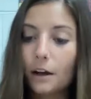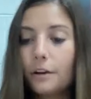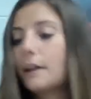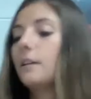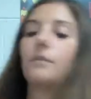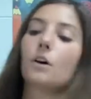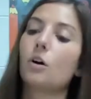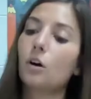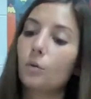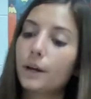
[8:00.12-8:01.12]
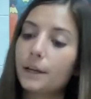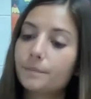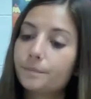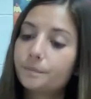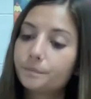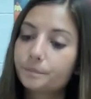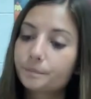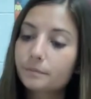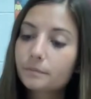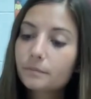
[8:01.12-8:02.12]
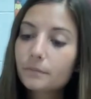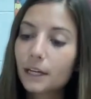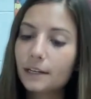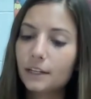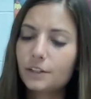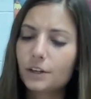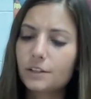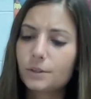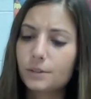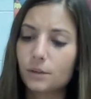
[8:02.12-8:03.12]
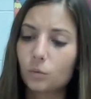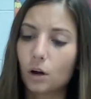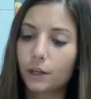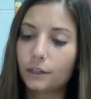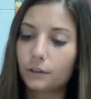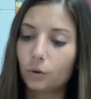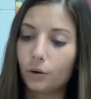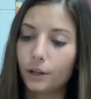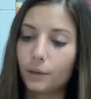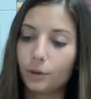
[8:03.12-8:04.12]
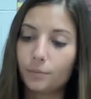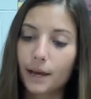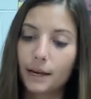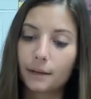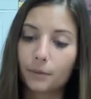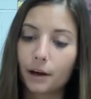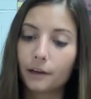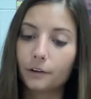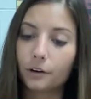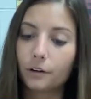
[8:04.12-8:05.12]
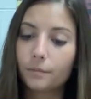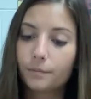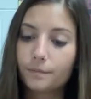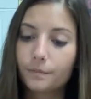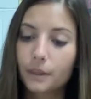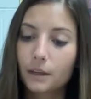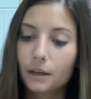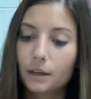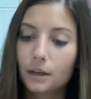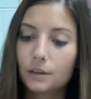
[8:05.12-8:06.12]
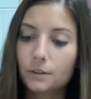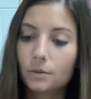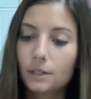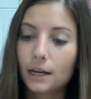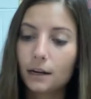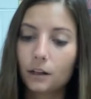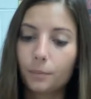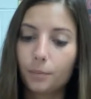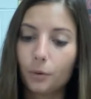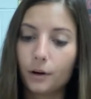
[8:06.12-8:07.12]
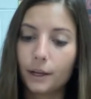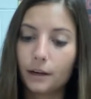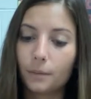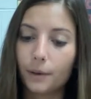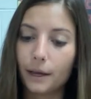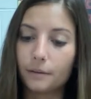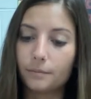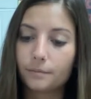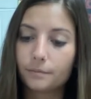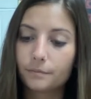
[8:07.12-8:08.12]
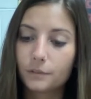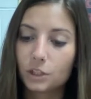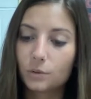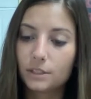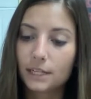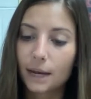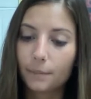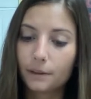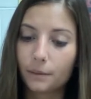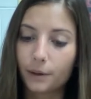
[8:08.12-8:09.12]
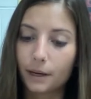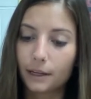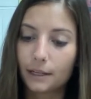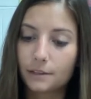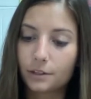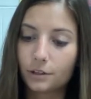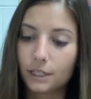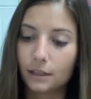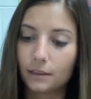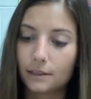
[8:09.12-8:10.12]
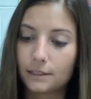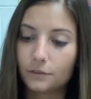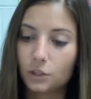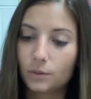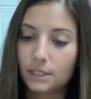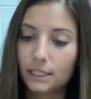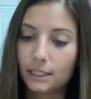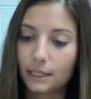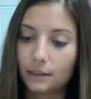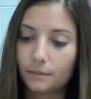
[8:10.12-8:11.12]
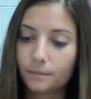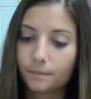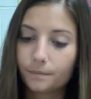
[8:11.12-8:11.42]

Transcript: other end of the hallway, and he saw Susan walking toward him with Maddie behind her. Susan had a clipboard and a pen. She was tapping the pen against her teeth as if she was thinking.